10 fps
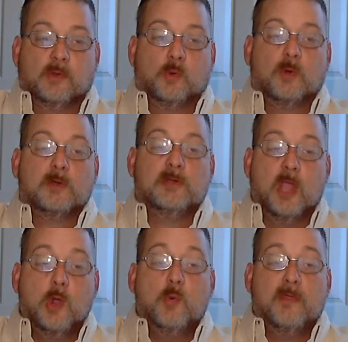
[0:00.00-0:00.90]
the Lord,
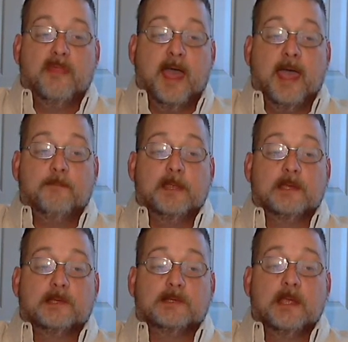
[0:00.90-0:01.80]
go with that,
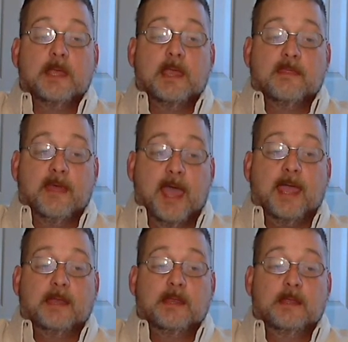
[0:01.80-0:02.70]
because
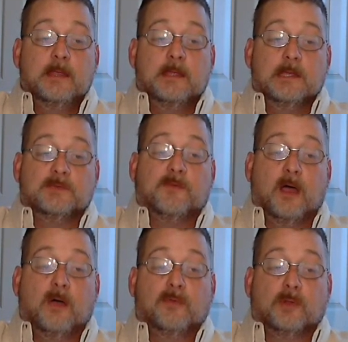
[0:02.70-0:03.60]
that is
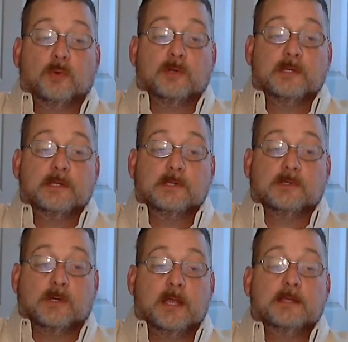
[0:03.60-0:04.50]
following the Lord Jesus
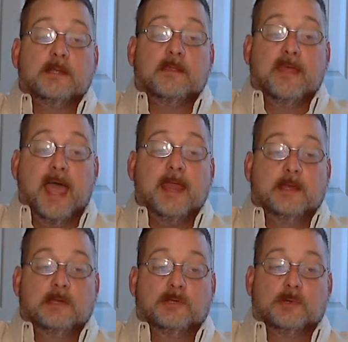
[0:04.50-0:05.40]
Christ. That
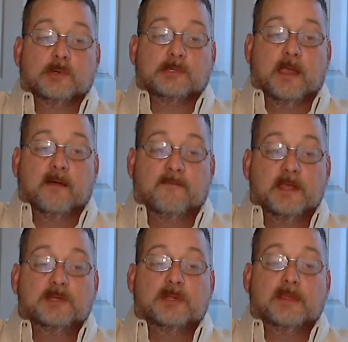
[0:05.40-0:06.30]
is your
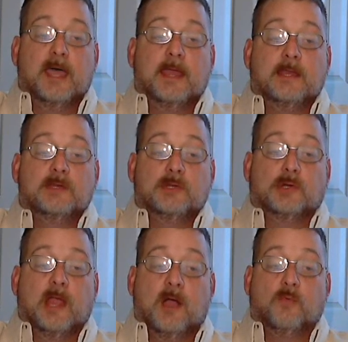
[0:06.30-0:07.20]
salvation. That is your
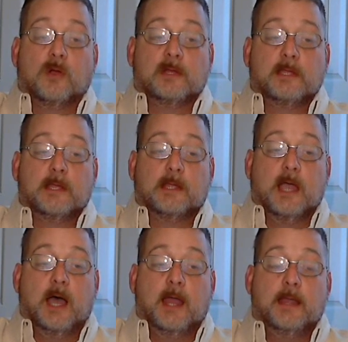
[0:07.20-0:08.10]
outworking of
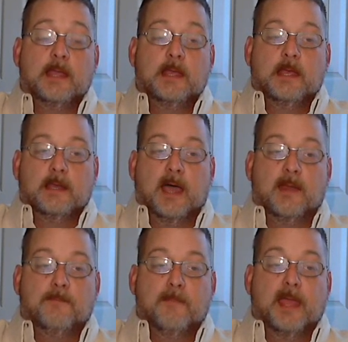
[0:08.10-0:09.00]
God,
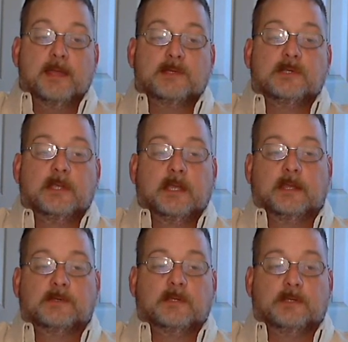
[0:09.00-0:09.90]
not men's
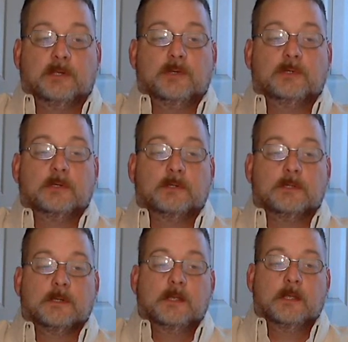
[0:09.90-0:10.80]
institutions.